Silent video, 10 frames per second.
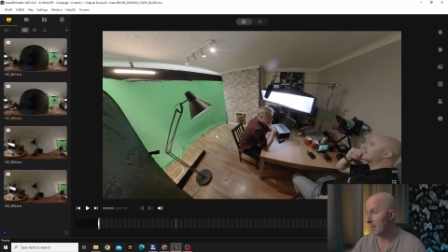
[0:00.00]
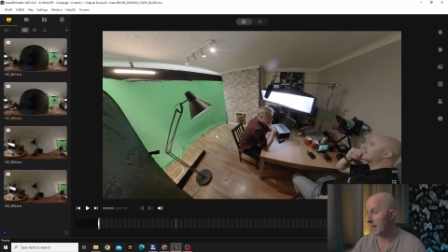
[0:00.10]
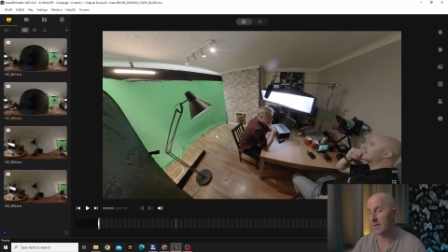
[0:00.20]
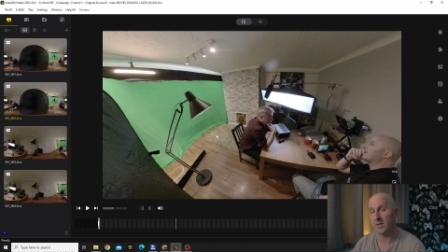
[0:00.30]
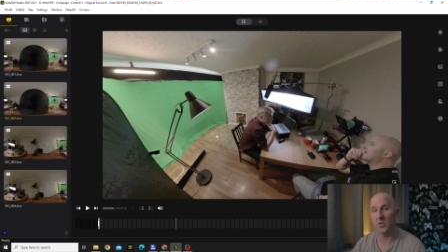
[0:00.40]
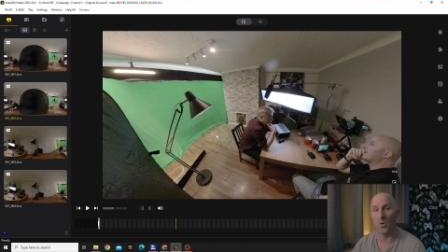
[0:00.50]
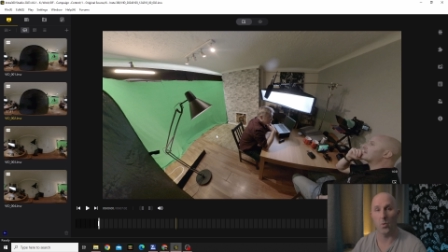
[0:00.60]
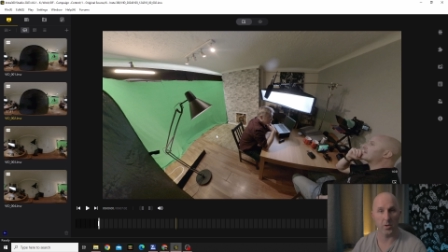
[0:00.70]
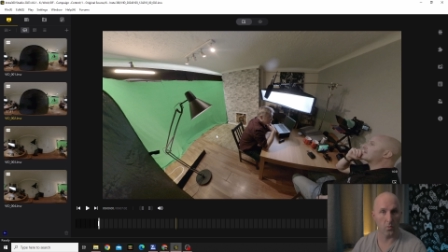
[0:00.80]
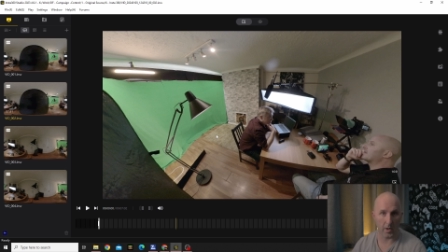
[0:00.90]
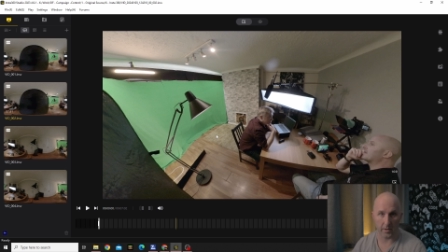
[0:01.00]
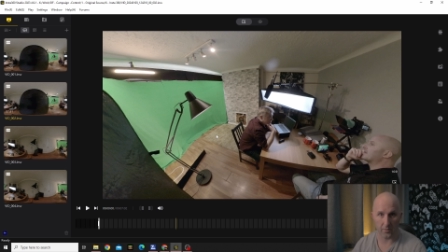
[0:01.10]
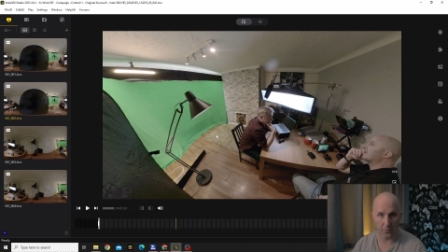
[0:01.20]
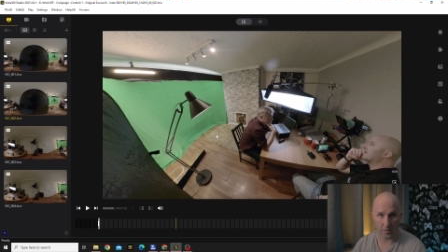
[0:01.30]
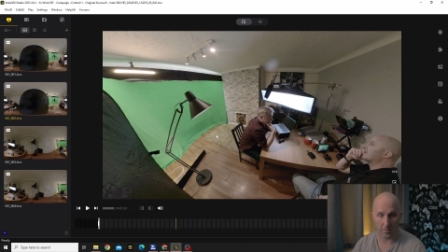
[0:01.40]
And that's not what you want
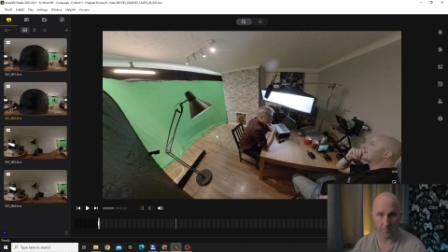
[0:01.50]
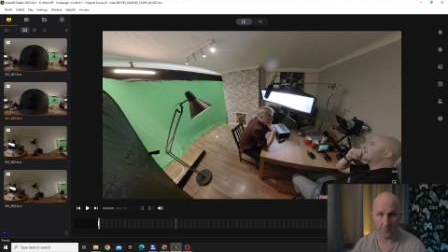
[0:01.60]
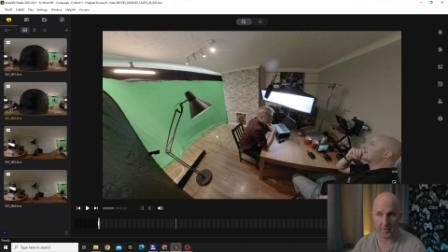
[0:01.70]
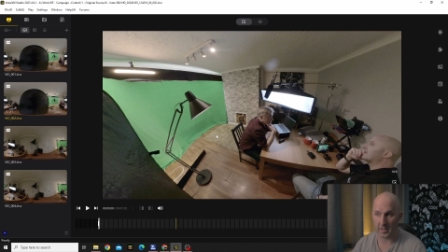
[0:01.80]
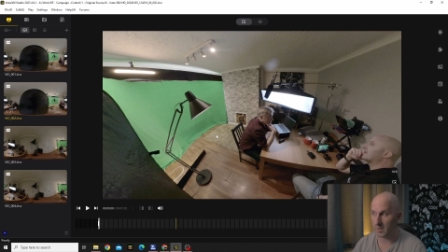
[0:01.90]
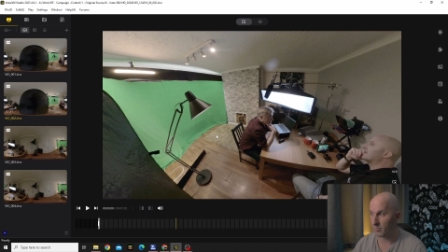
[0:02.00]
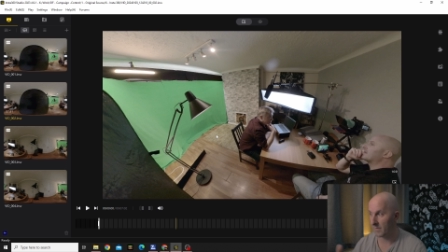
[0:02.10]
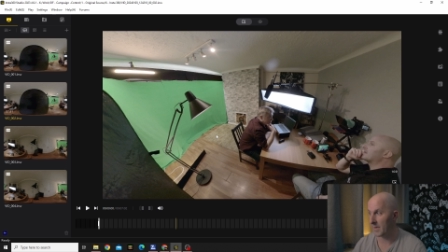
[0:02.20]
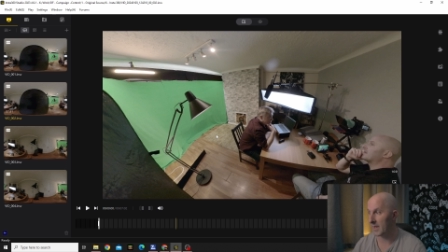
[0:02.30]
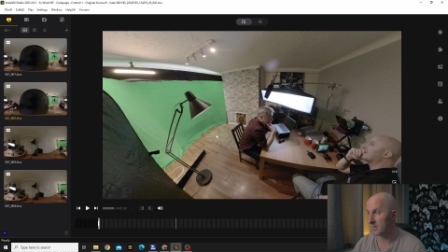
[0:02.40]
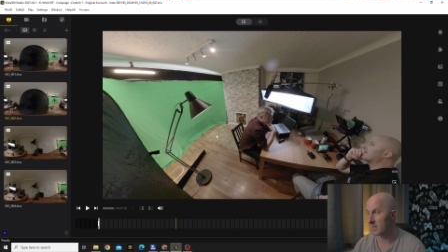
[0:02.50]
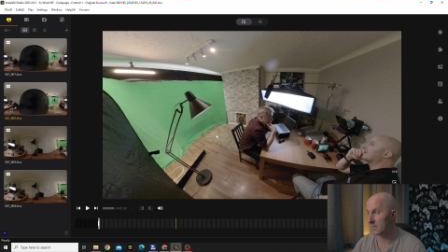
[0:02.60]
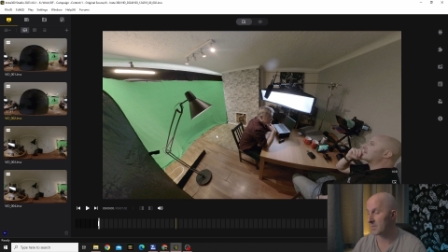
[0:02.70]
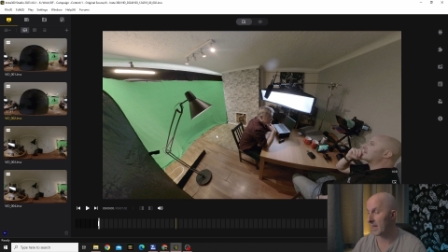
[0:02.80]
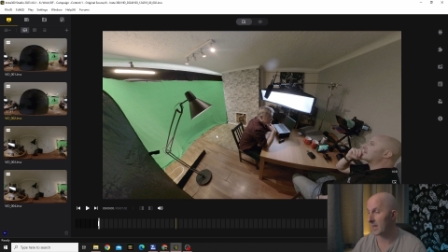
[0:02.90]
from a professional
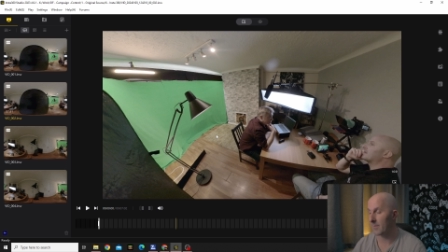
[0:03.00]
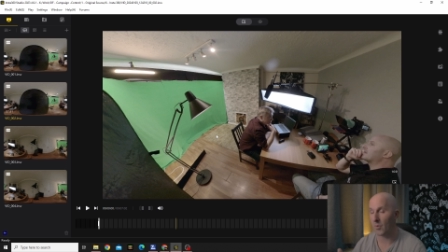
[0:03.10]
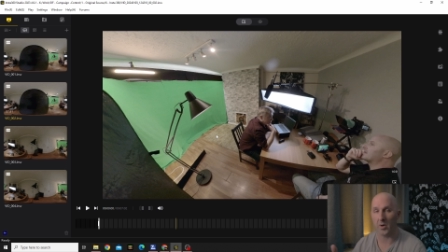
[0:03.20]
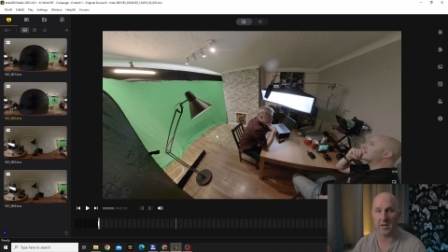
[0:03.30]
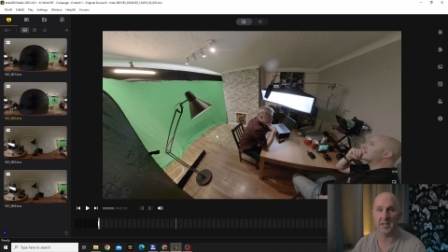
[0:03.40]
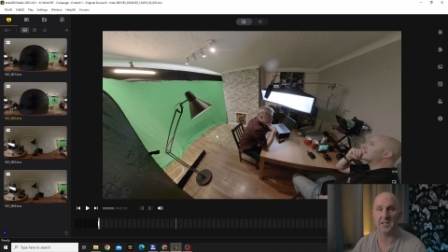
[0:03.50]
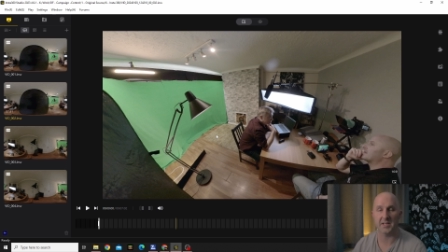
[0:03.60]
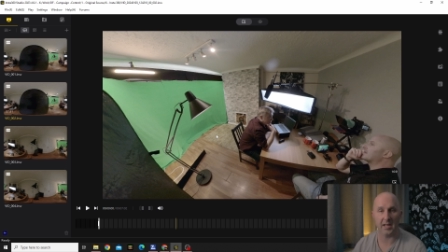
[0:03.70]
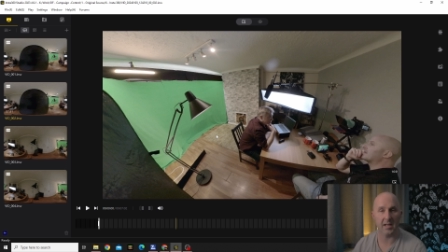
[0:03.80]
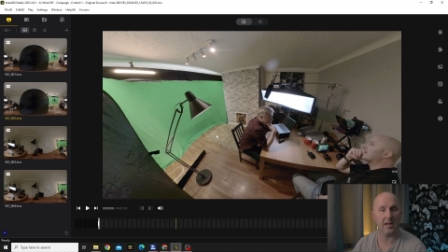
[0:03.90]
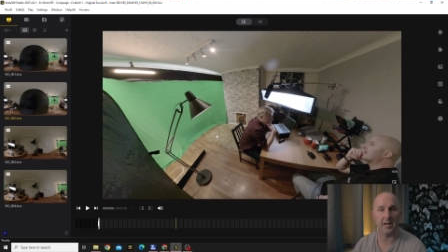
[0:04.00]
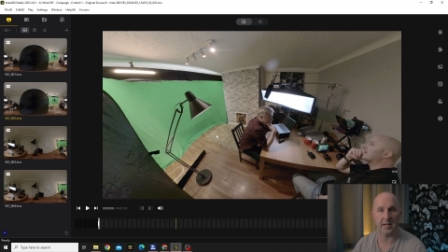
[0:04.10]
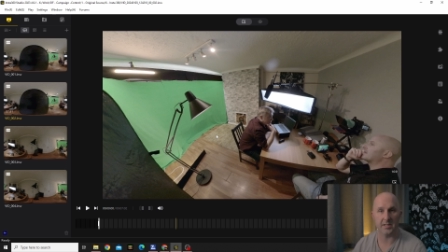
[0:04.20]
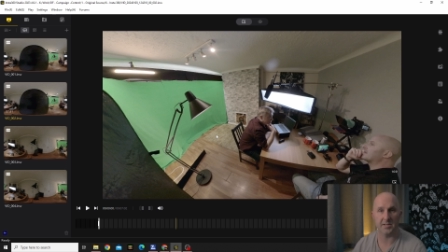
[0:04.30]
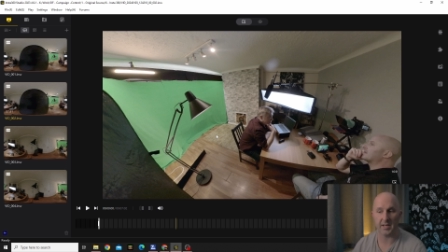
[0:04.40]
setup, or at least a
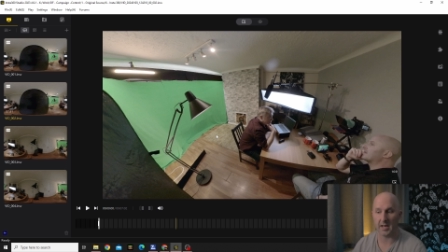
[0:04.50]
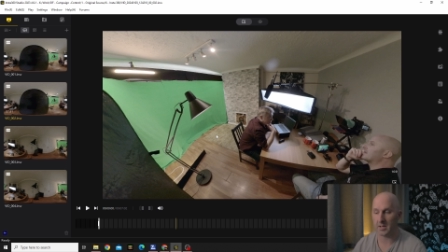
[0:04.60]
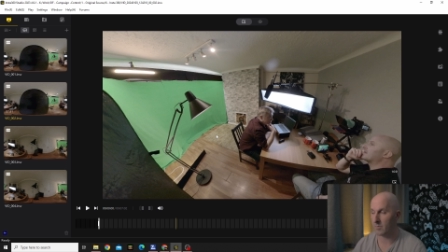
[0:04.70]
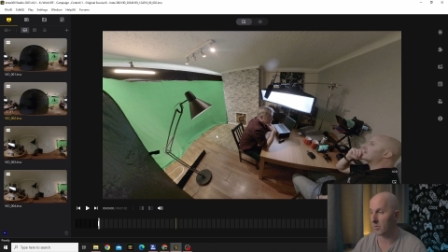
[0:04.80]
clean setup.